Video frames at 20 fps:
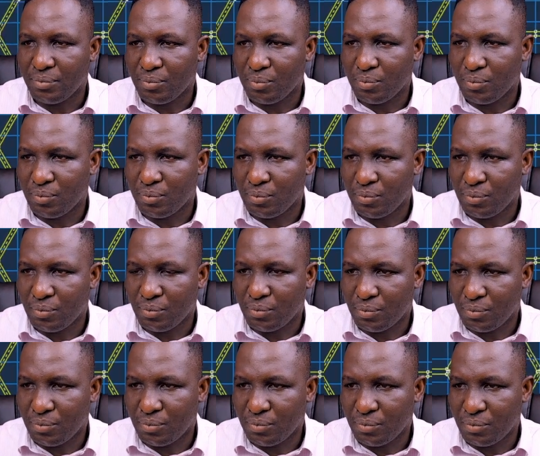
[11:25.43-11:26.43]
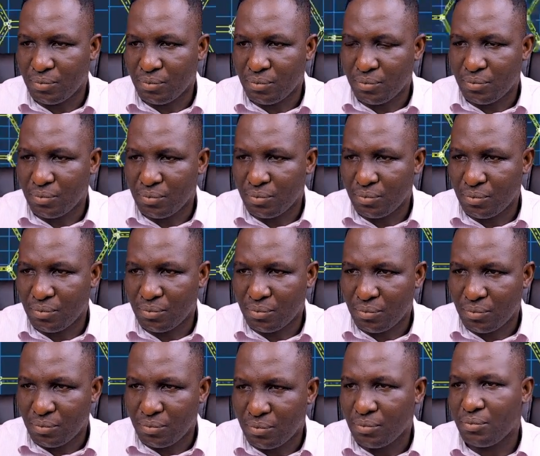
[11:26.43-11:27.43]
basically keep
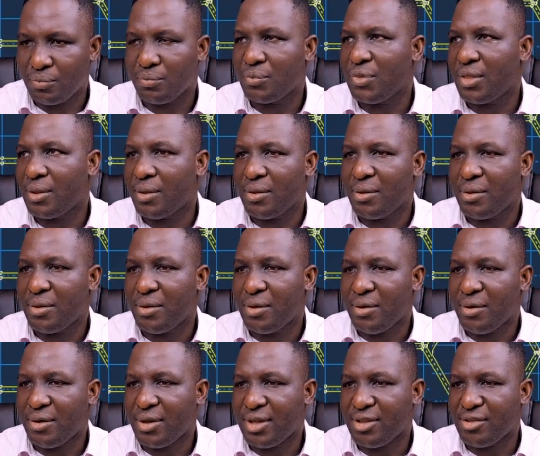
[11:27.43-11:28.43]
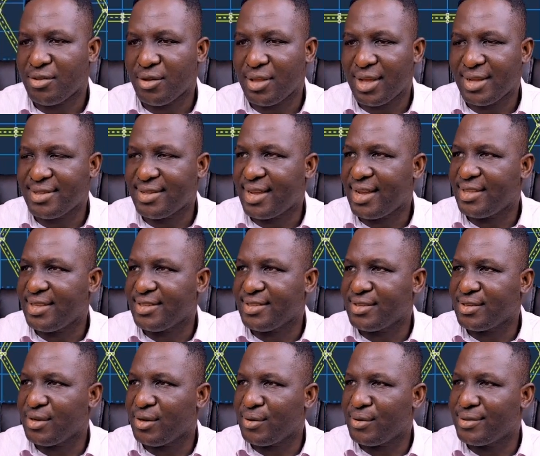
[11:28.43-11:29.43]
going until, okay, so that side
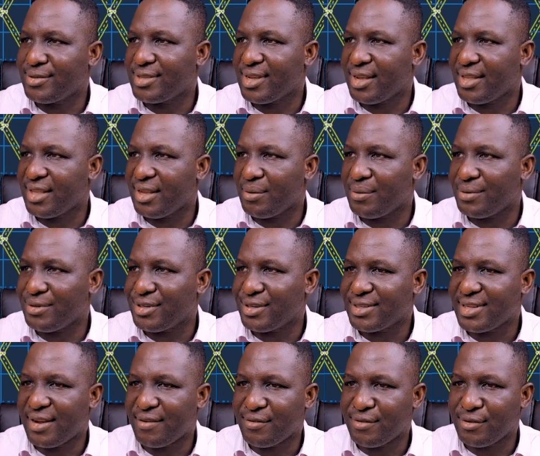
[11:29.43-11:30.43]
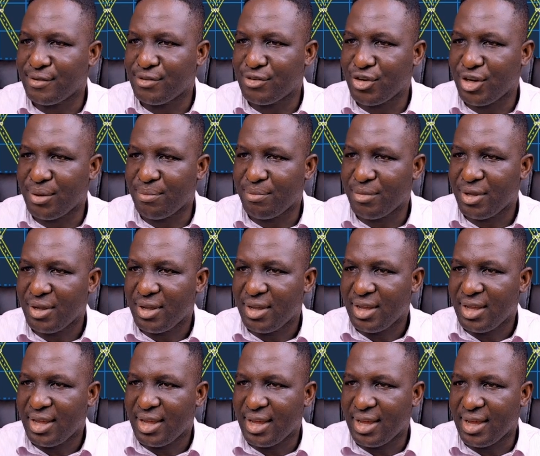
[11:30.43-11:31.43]
is closed, and then we just have to trim
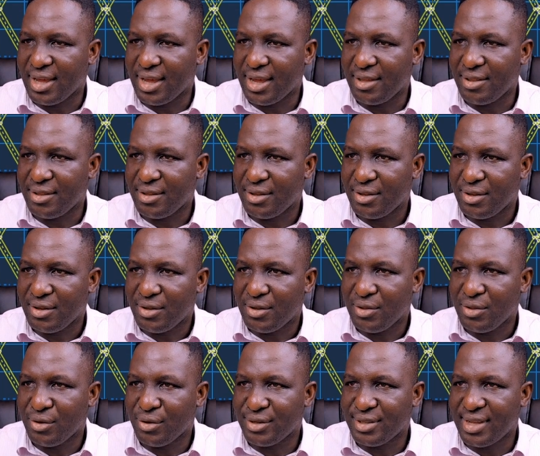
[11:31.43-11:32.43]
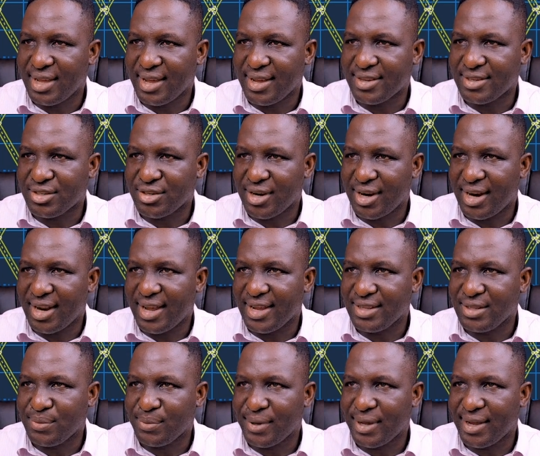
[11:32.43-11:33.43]
again those extra
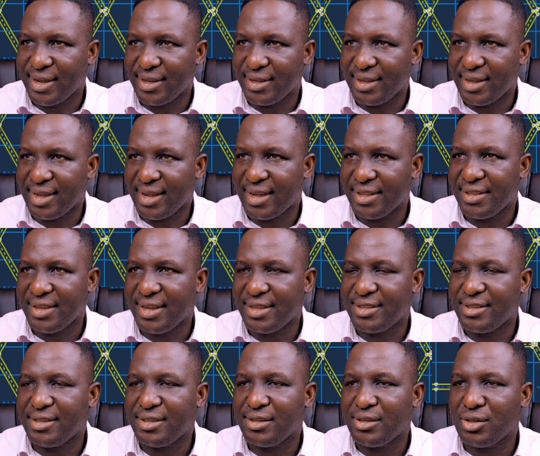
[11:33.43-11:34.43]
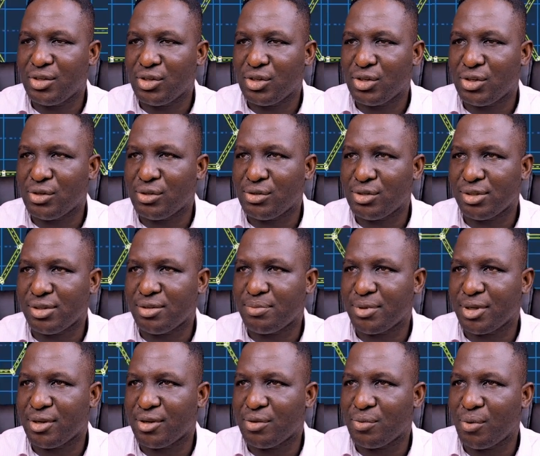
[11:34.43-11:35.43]
lines we added, you know, just
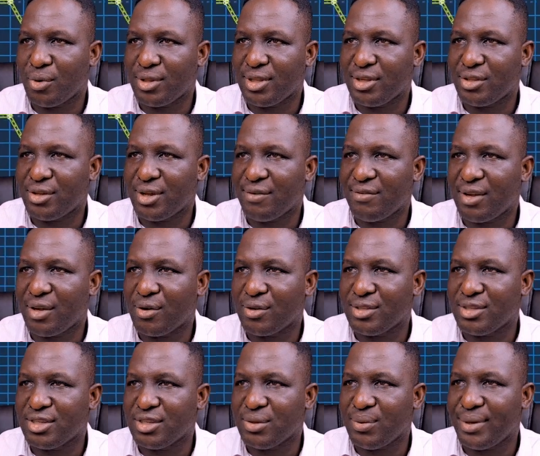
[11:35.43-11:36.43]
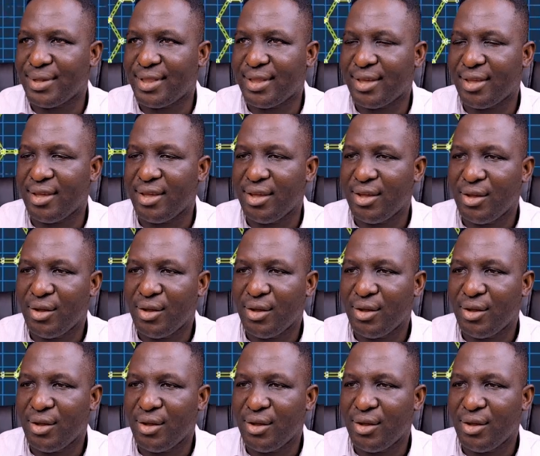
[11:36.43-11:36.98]
because we wanted to have a continuity